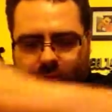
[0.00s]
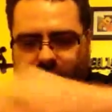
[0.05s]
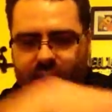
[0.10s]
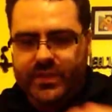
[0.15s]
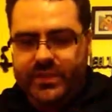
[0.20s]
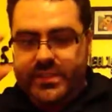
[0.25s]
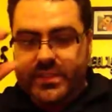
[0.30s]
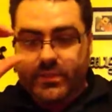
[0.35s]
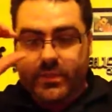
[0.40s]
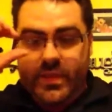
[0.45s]

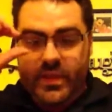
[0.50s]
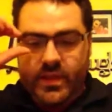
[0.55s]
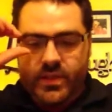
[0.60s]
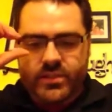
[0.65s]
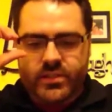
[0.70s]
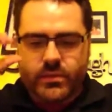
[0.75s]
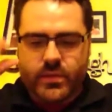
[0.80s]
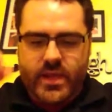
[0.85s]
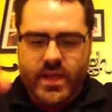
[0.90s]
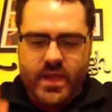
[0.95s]
Let's see what
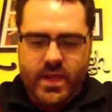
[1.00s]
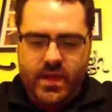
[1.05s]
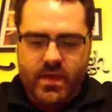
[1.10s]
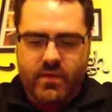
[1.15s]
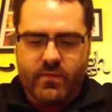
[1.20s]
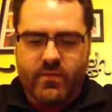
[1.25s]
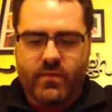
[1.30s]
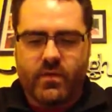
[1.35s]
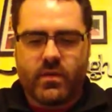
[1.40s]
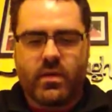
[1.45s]
else we
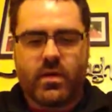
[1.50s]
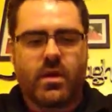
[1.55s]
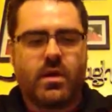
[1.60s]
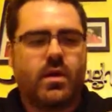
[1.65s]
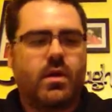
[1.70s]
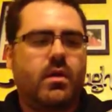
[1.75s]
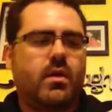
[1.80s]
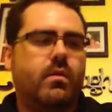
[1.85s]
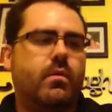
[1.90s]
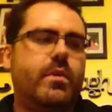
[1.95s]
have.
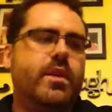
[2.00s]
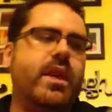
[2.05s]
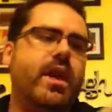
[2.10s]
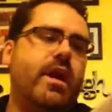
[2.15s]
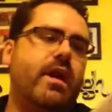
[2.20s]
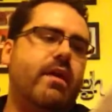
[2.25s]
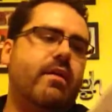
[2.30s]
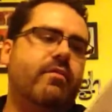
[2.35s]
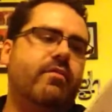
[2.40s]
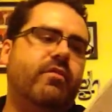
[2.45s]
We
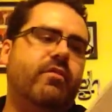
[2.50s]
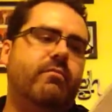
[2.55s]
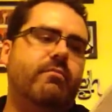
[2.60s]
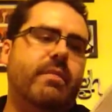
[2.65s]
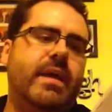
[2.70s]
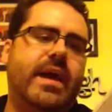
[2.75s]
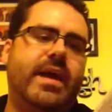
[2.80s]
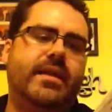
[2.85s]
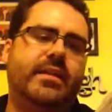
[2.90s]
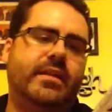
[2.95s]
have
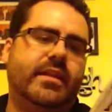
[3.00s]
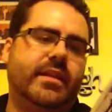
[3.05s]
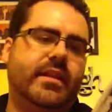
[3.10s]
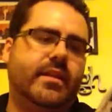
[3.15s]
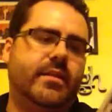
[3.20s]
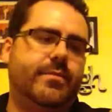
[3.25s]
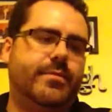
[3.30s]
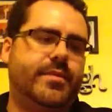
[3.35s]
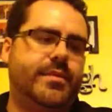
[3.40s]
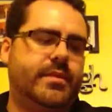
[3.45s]
Mad
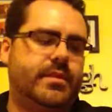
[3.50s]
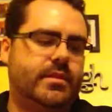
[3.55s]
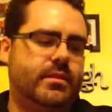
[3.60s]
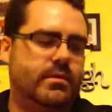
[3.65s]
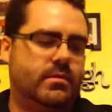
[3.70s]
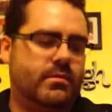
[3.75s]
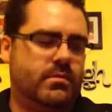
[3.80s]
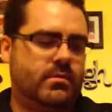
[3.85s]
Libs.